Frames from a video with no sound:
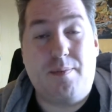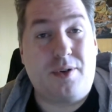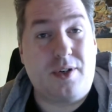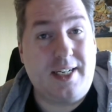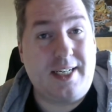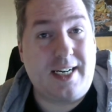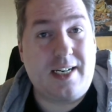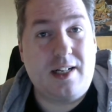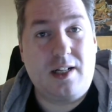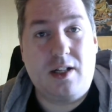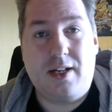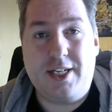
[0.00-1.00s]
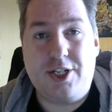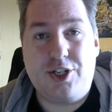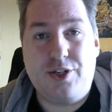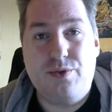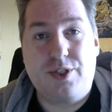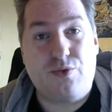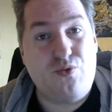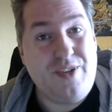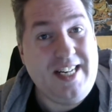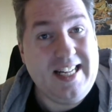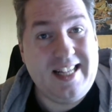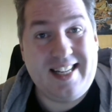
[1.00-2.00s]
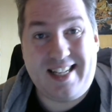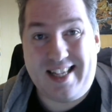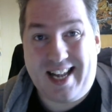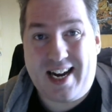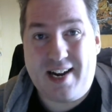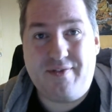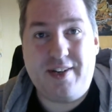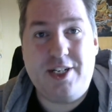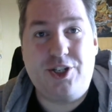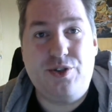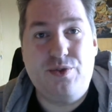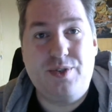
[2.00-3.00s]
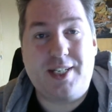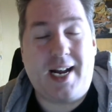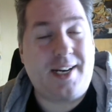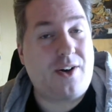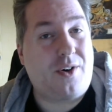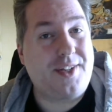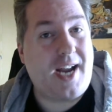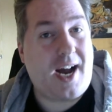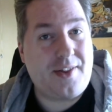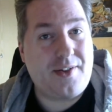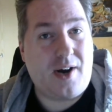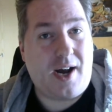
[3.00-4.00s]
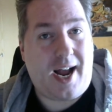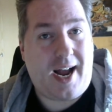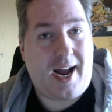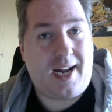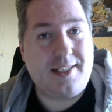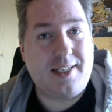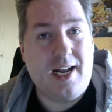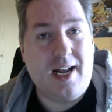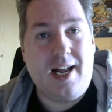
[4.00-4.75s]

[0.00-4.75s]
political issues, real life issues, and on the other hand,